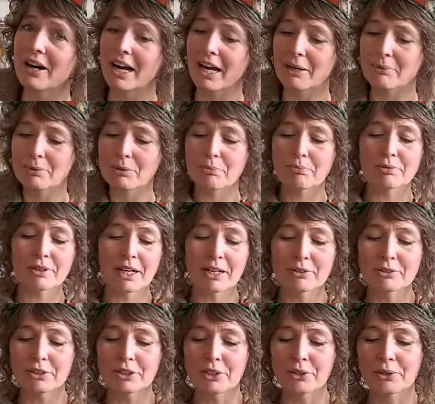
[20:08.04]
I'm the
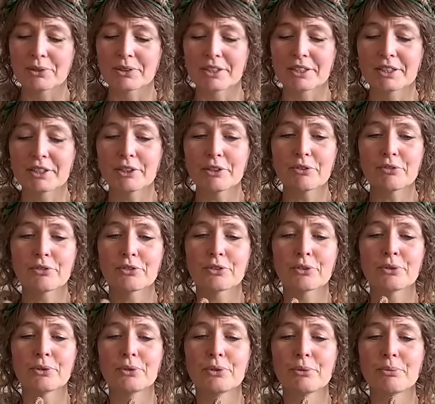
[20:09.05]
proud owner of
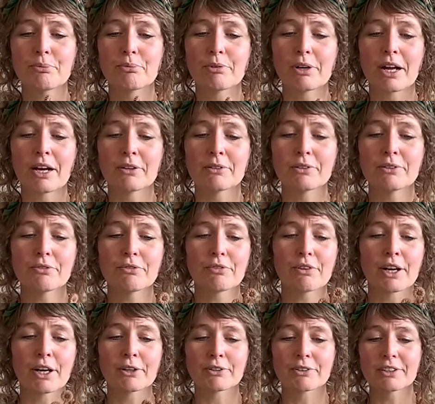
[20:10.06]
two brown
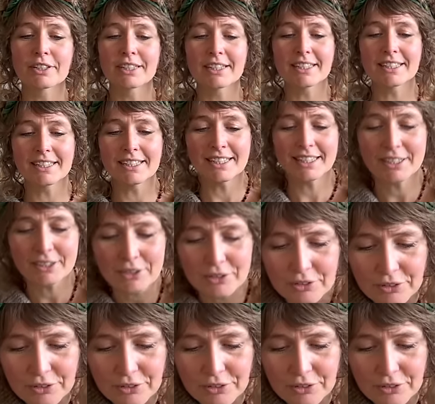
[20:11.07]
flowery needle